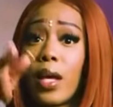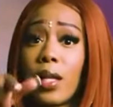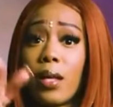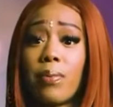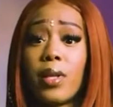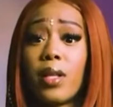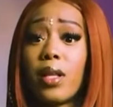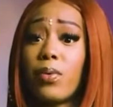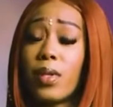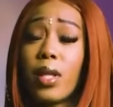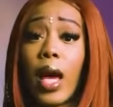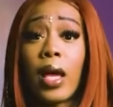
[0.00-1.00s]
And then P. Diddy
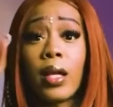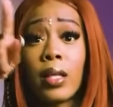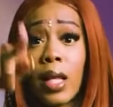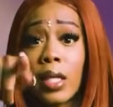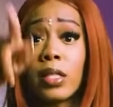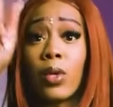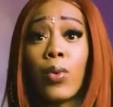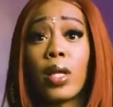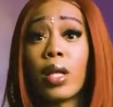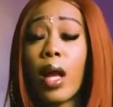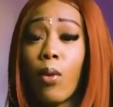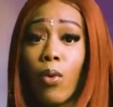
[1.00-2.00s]
was like, that's the
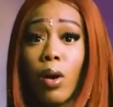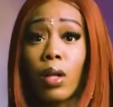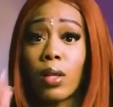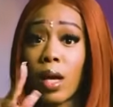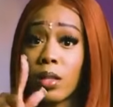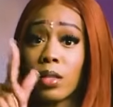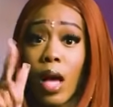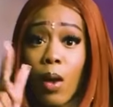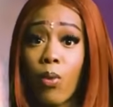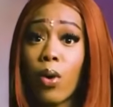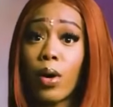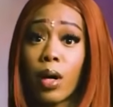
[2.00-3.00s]
one that I want. That's, I
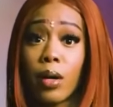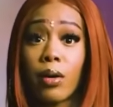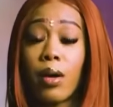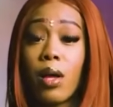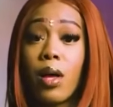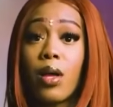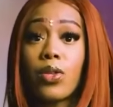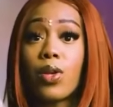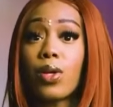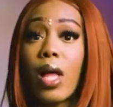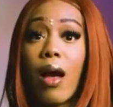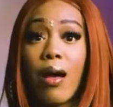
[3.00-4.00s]
want her.
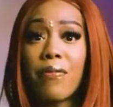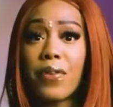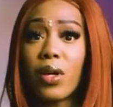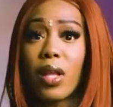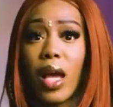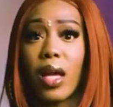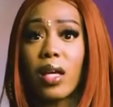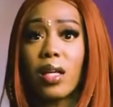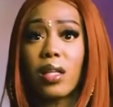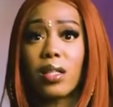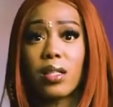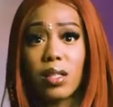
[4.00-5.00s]
So now I feel like,
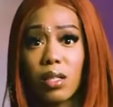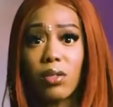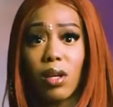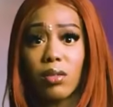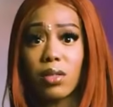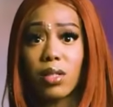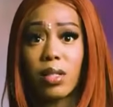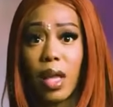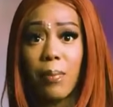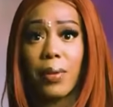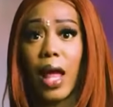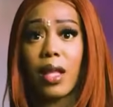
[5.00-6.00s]
you know,
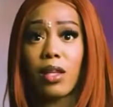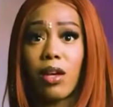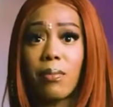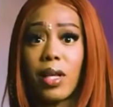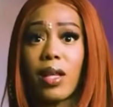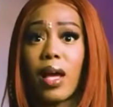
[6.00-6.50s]
they plotting on me.